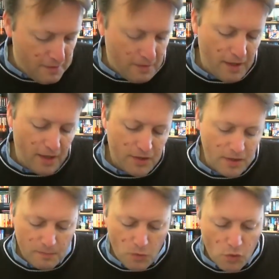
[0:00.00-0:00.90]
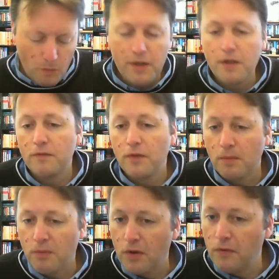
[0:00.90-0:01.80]
I actually more went into the
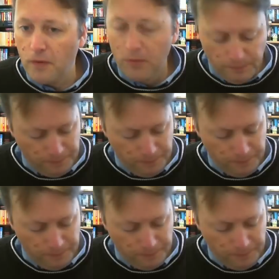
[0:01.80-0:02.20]
peripheral,